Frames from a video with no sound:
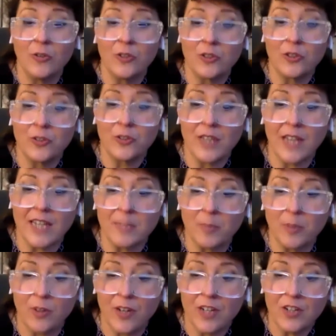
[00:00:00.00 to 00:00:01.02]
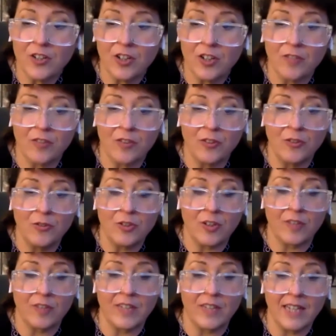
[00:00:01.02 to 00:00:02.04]
through the exploration of the use
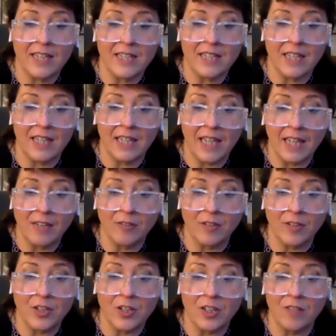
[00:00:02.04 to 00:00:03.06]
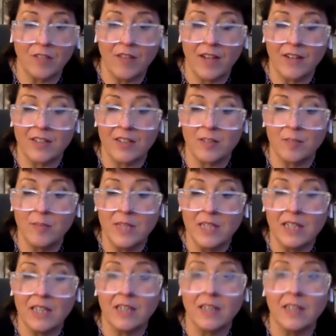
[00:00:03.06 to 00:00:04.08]
of text and language in various
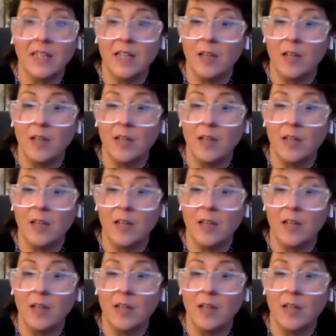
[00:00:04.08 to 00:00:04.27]
media,